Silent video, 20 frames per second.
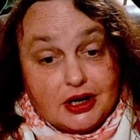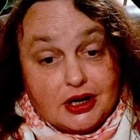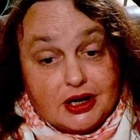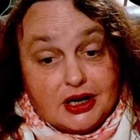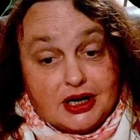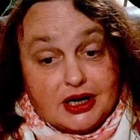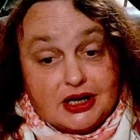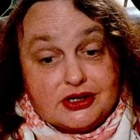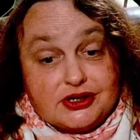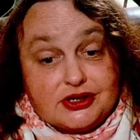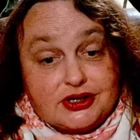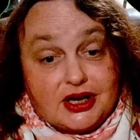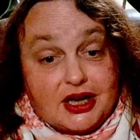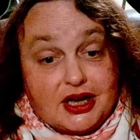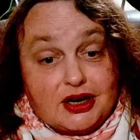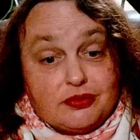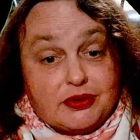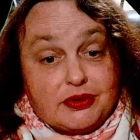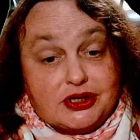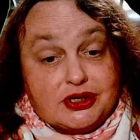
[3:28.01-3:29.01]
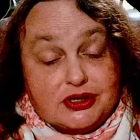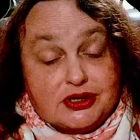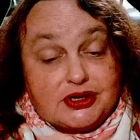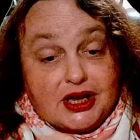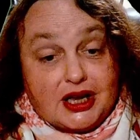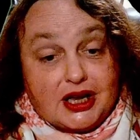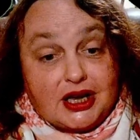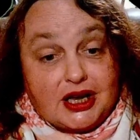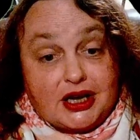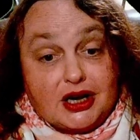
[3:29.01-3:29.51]
Instead, we should
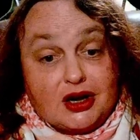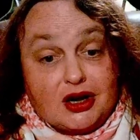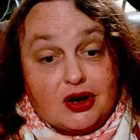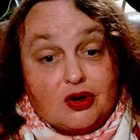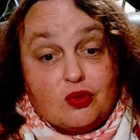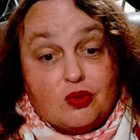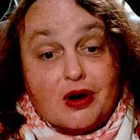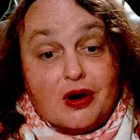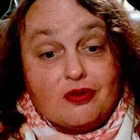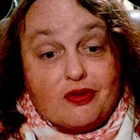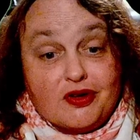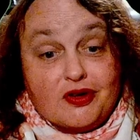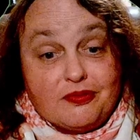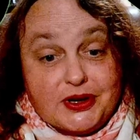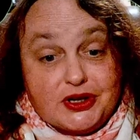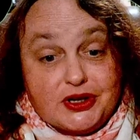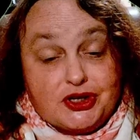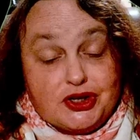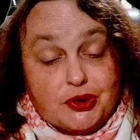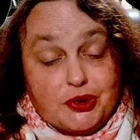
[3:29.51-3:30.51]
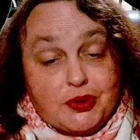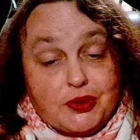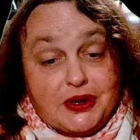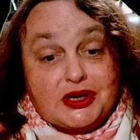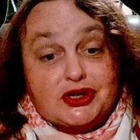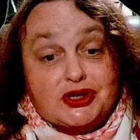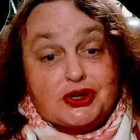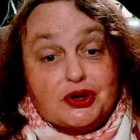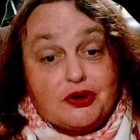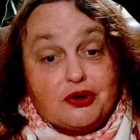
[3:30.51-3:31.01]
say, what we've been doing
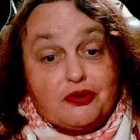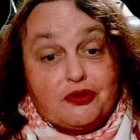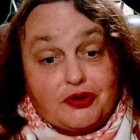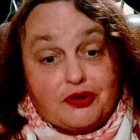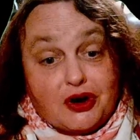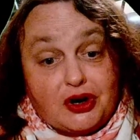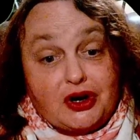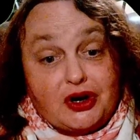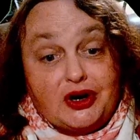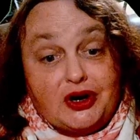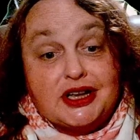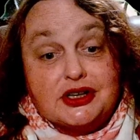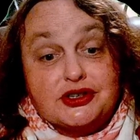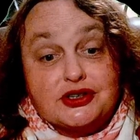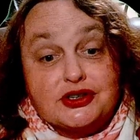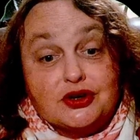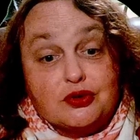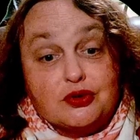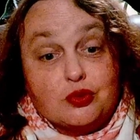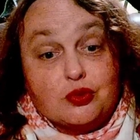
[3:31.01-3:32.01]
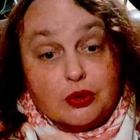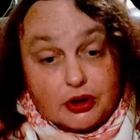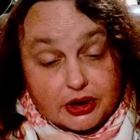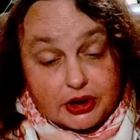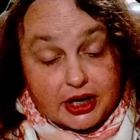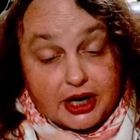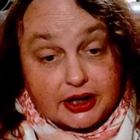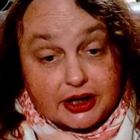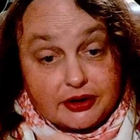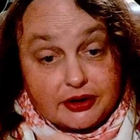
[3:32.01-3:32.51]
so far isn't working.